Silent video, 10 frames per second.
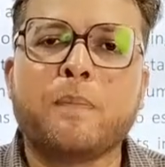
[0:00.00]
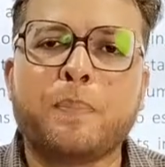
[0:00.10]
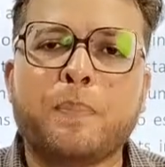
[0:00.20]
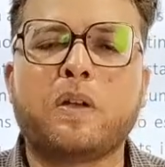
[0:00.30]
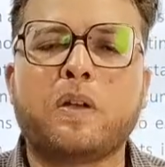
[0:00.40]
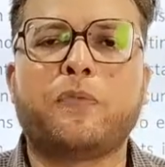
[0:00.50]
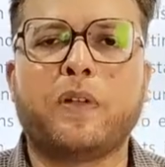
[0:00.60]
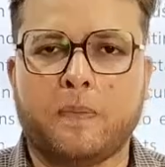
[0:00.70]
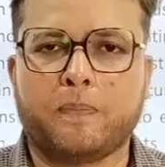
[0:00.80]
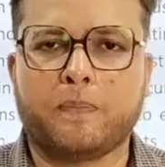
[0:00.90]

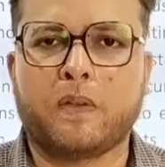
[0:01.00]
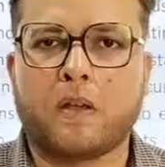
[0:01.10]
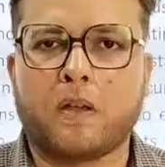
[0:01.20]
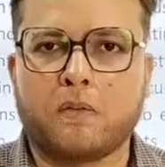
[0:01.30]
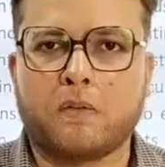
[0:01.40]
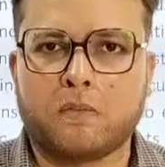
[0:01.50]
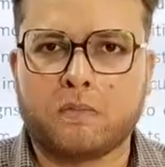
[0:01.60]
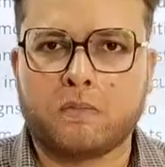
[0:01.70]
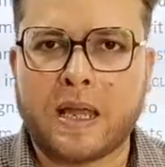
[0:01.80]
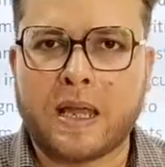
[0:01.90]
beautiful
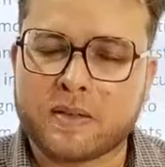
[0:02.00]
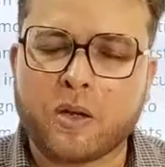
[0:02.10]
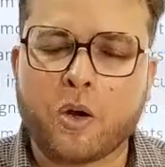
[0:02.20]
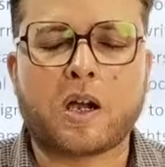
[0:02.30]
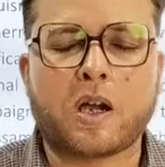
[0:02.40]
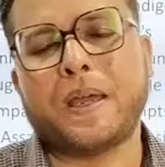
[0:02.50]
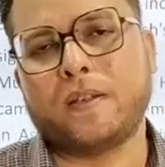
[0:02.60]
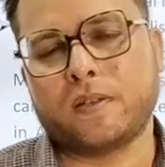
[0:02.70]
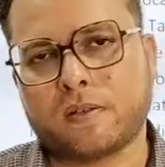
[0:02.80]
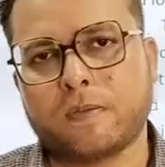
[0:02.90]
as the Gorgaon
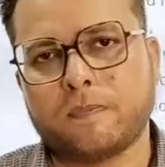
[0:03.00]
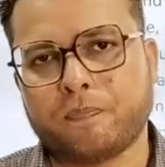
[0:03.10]
Palace.